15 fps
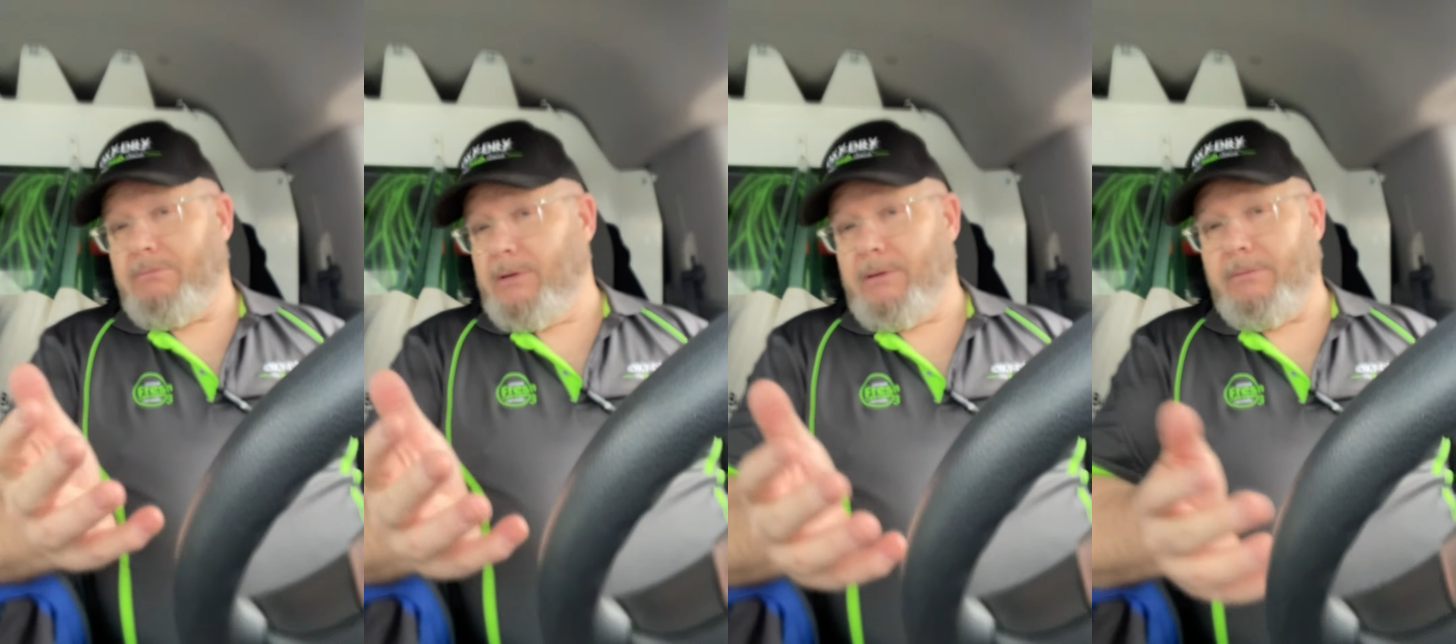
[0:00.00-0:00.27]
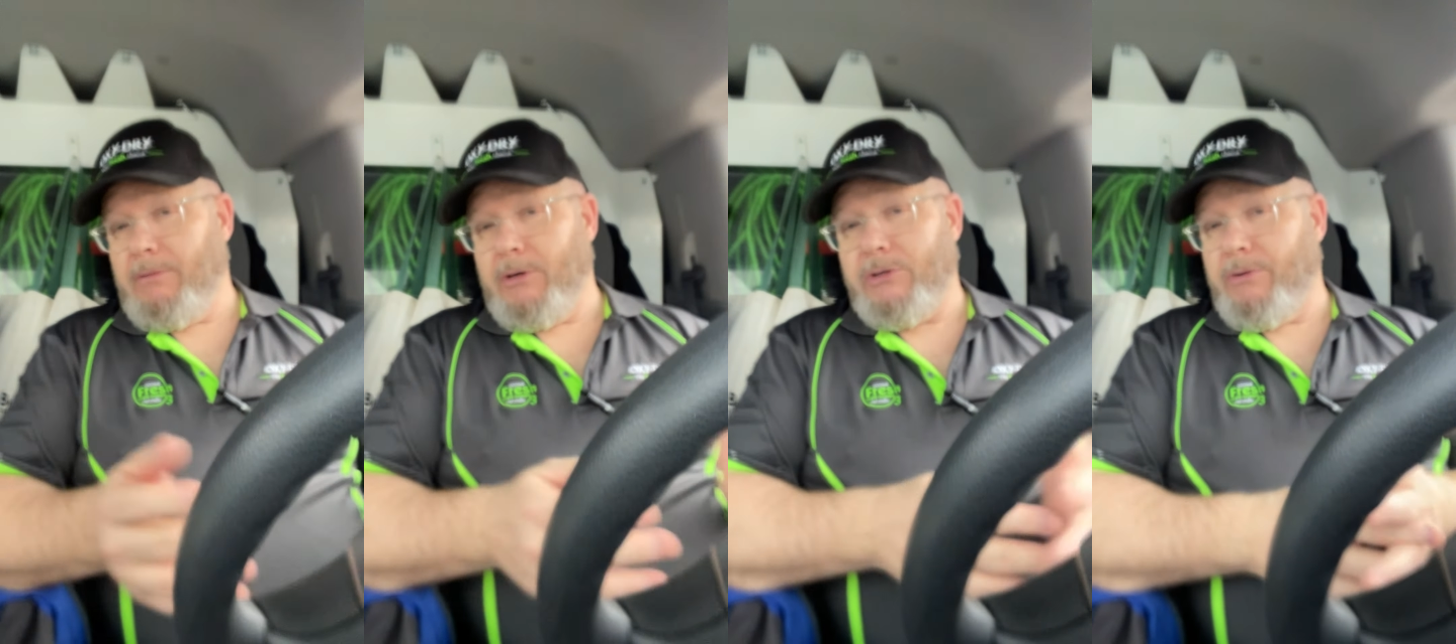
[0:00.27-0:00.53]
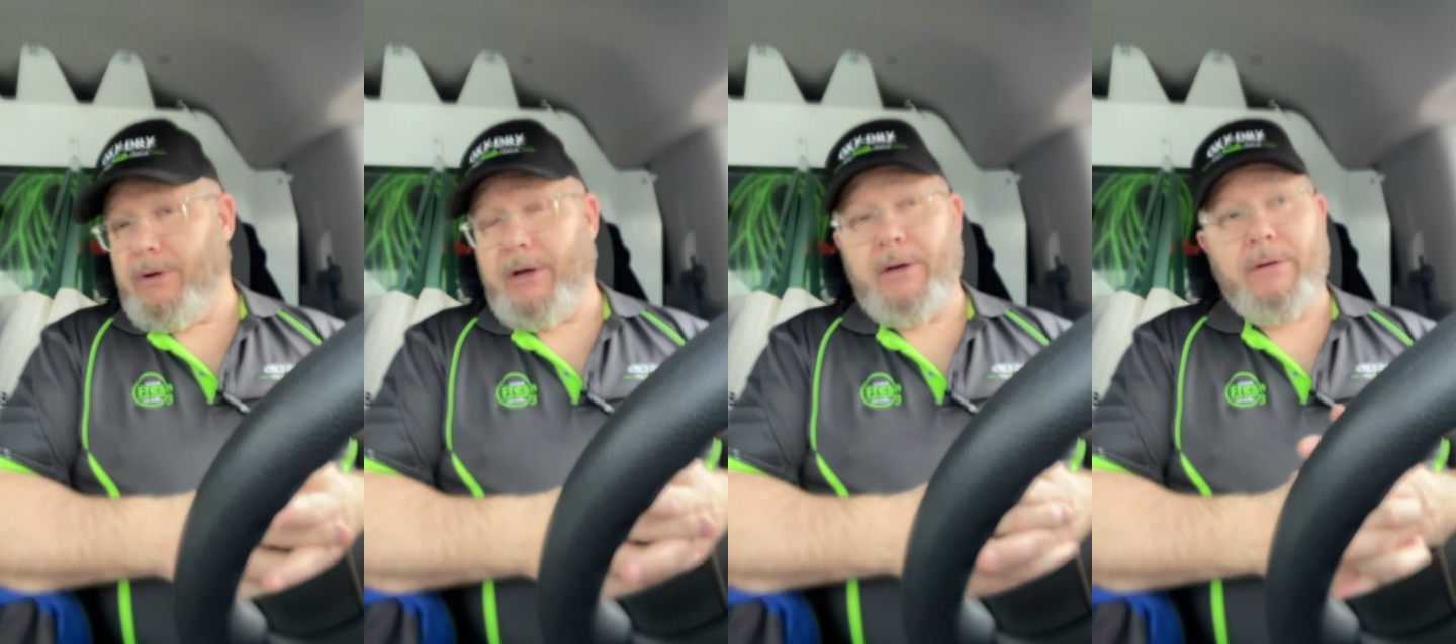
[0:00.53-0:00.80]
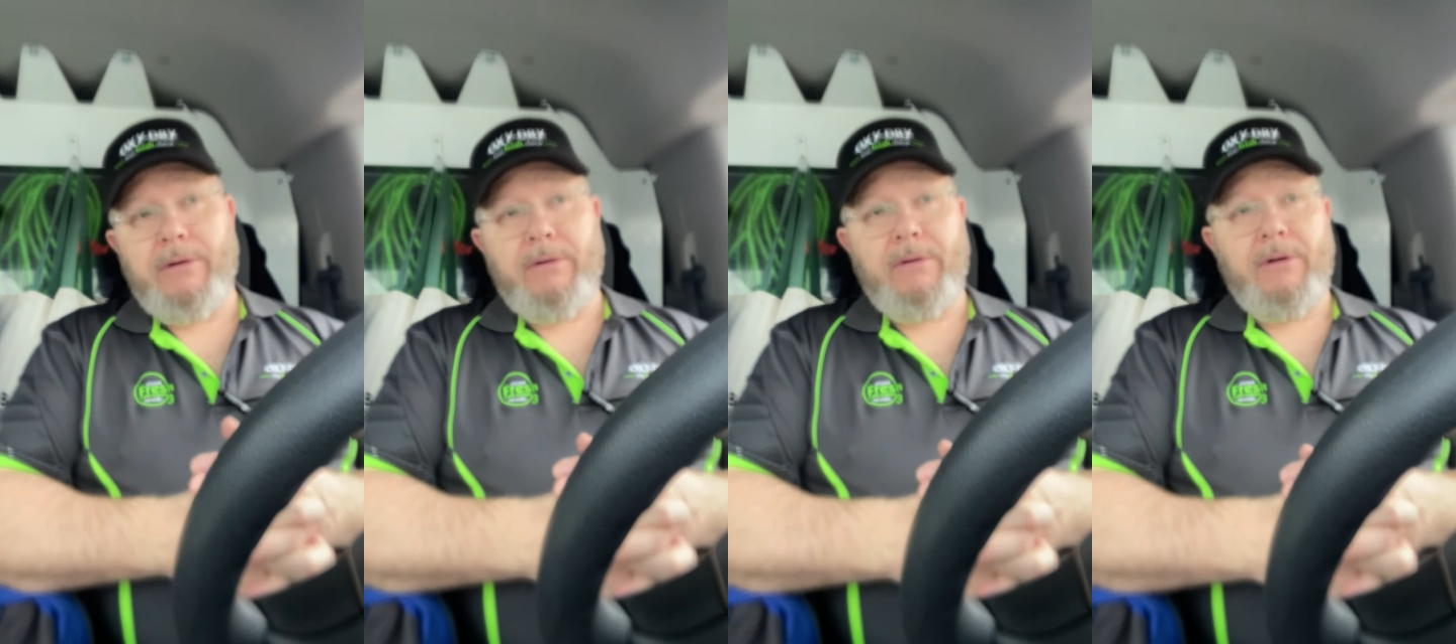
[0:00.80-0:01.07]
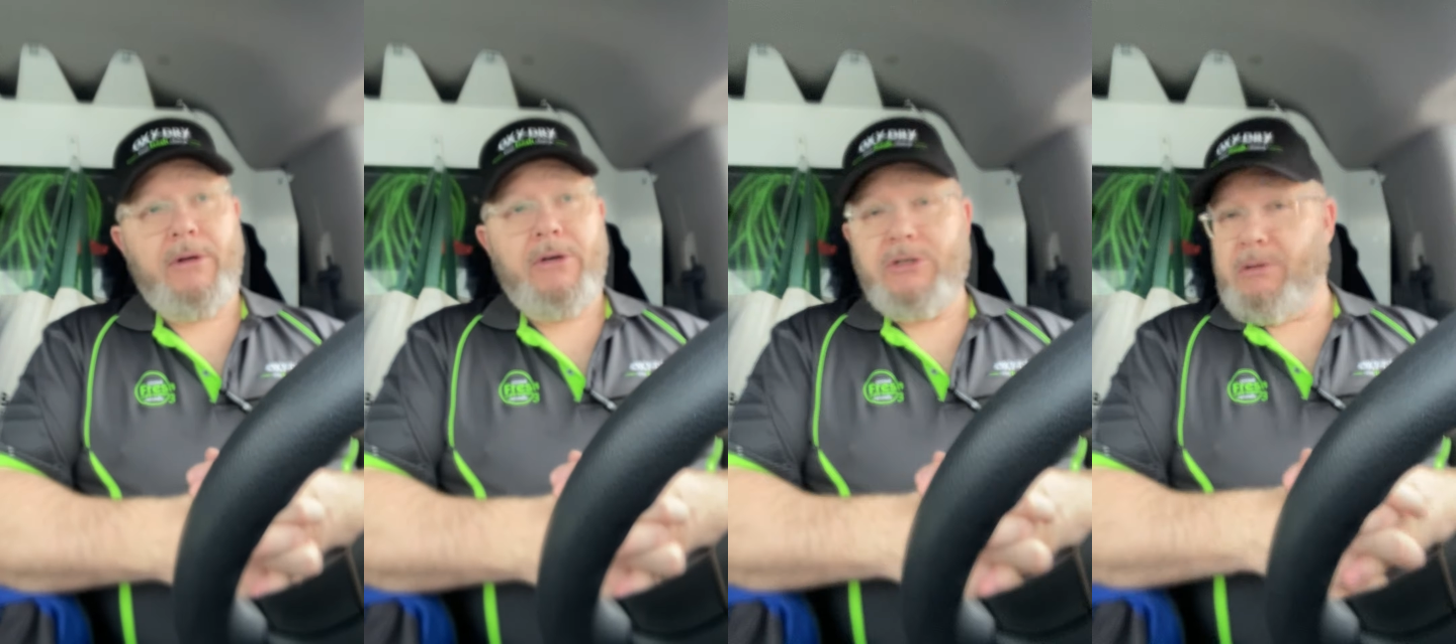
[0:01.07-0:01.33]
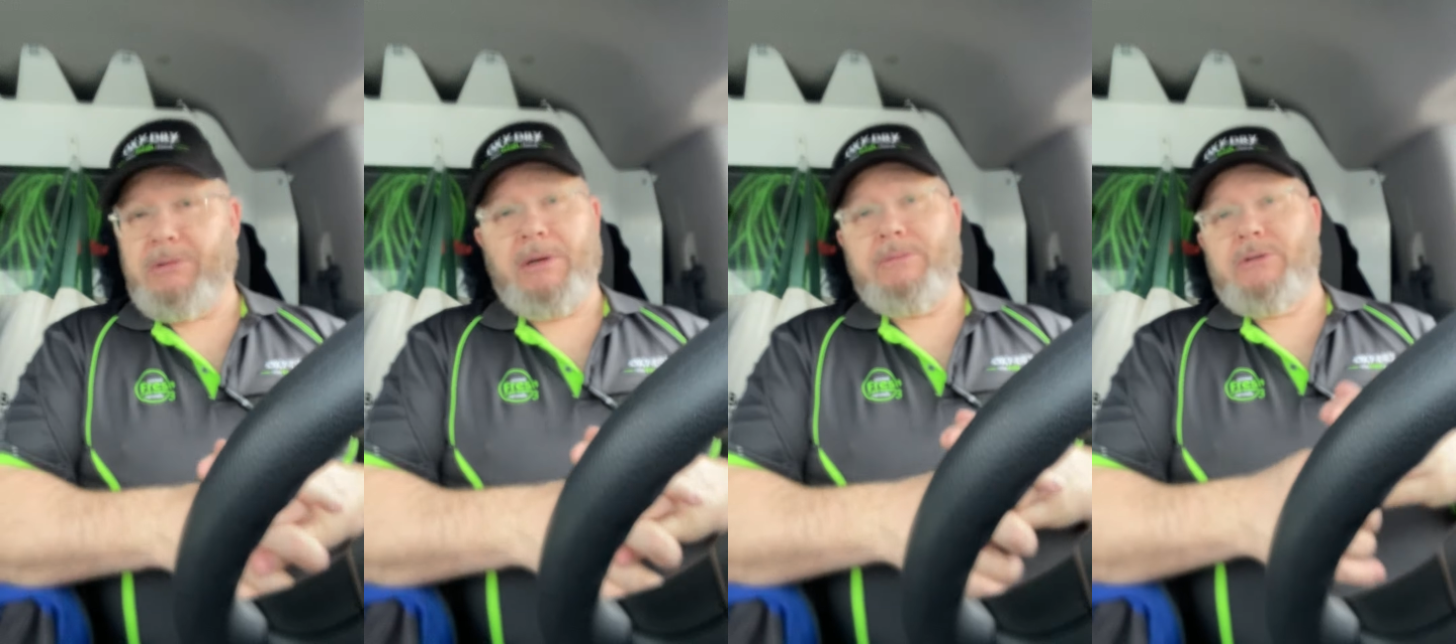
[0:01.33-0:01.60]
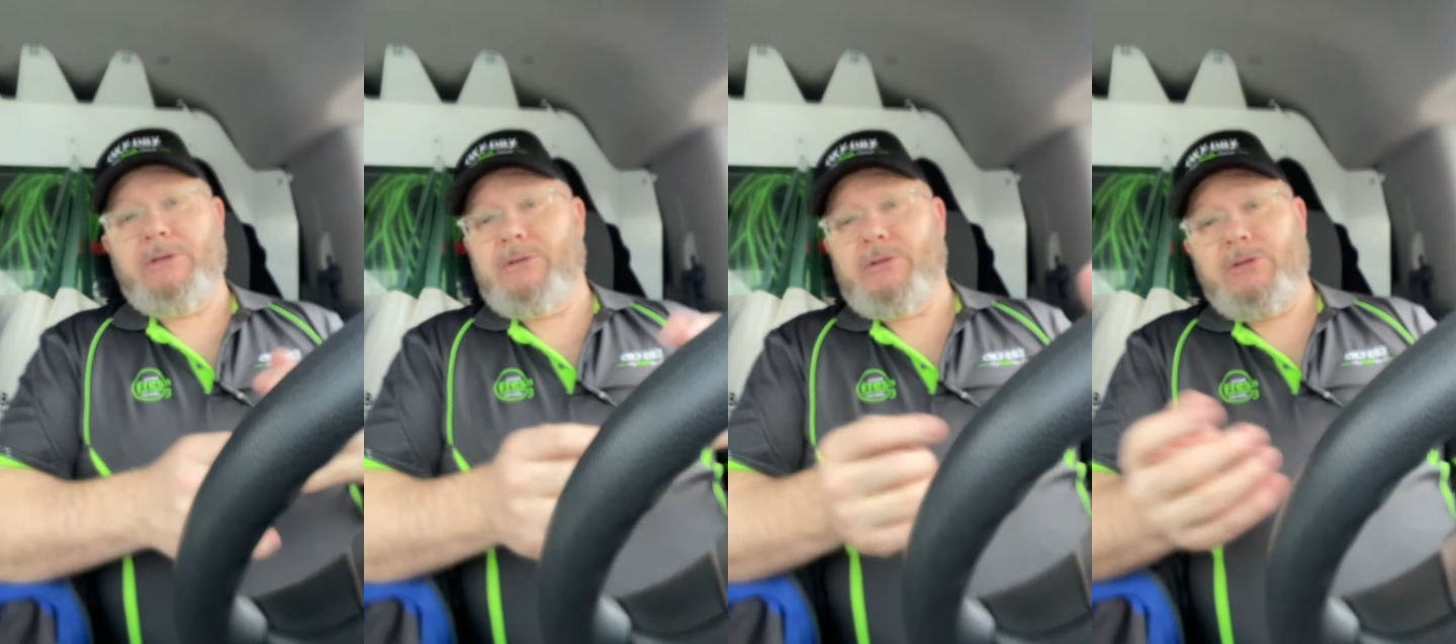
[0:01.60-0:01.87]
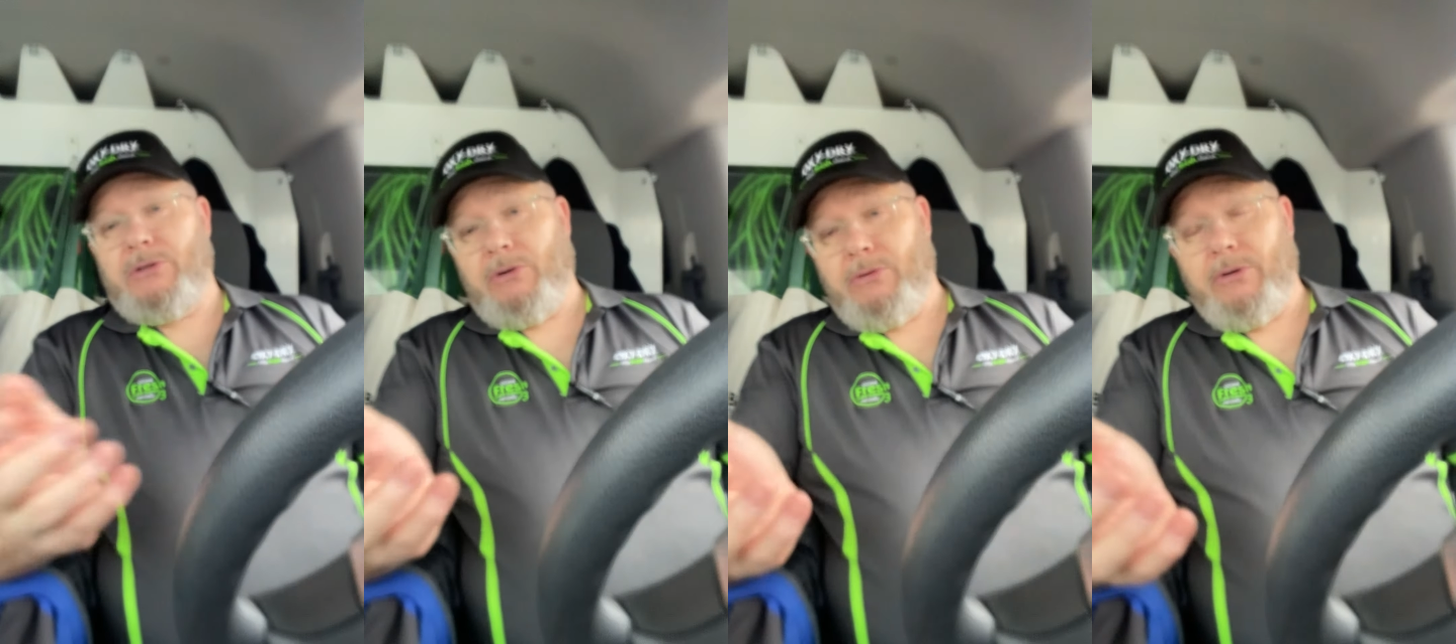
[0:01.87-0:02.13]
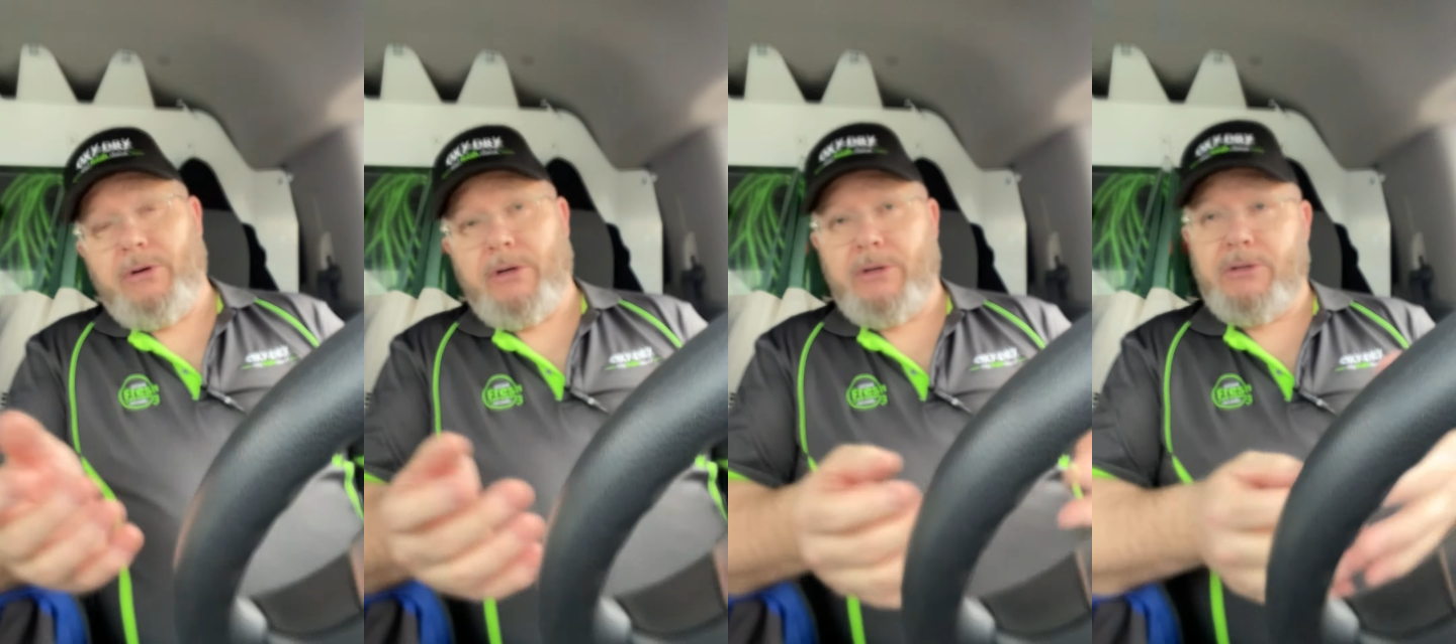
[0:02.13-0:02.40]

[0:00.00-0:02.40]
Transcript: works great. And sometimes he uses an Oric,